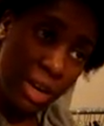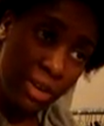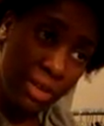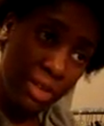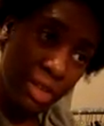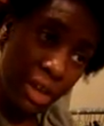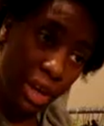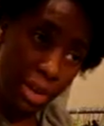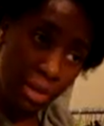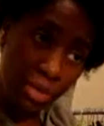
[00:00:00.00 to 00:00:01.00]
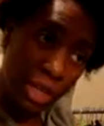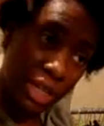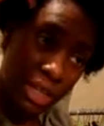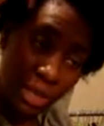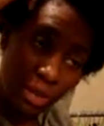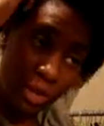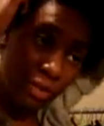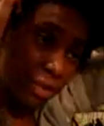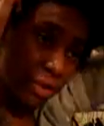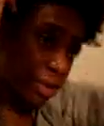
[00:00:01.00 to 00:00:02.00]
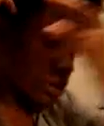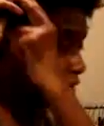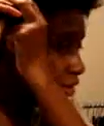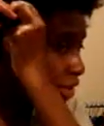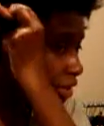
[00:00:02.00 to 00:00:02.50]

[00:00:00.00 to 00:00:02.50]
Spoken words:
I don't use a comb, like I said before.